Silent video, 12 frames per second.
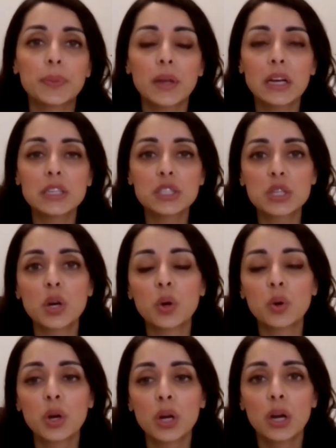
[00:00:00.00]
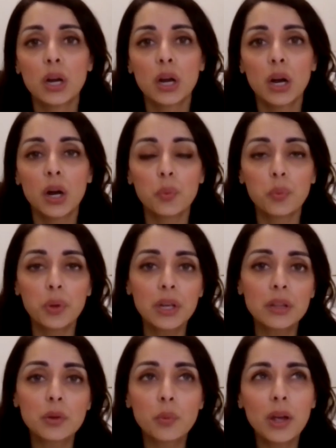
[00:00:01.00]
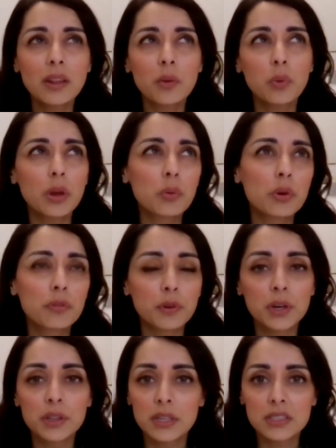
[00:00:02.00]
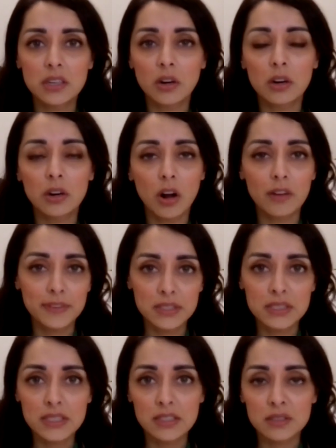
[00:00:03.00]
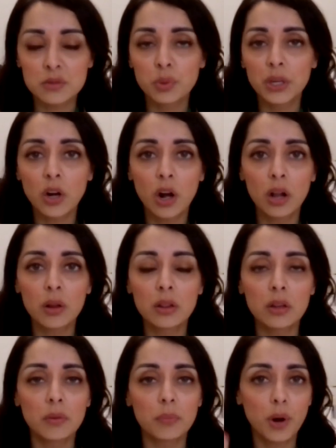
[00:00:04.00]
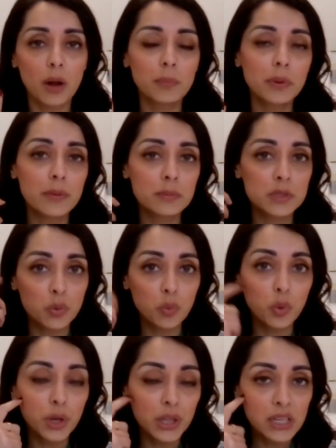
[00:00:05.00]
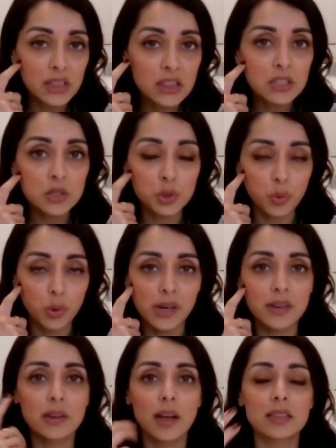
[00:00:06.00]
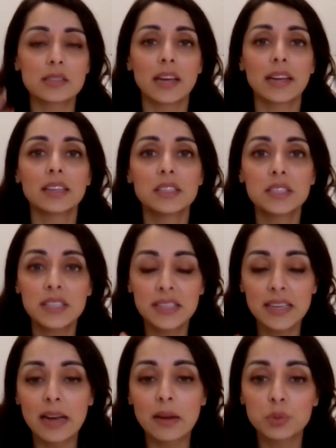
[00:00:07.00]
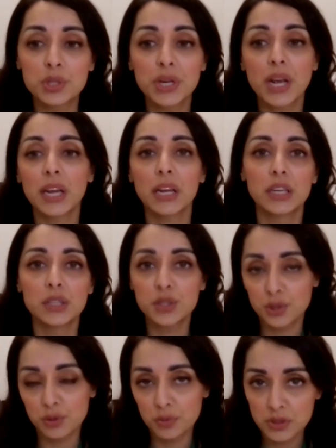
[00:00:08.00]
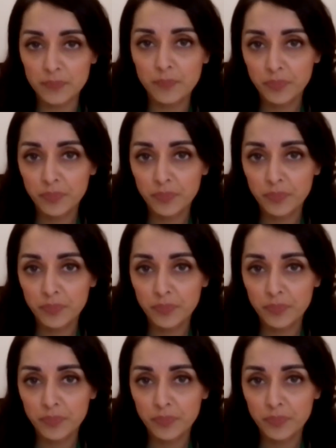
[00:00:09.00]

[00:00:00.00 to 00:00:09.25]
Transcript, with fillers: And so the way that we refer to things at our office is we call problems within the joint as like TMJ issues.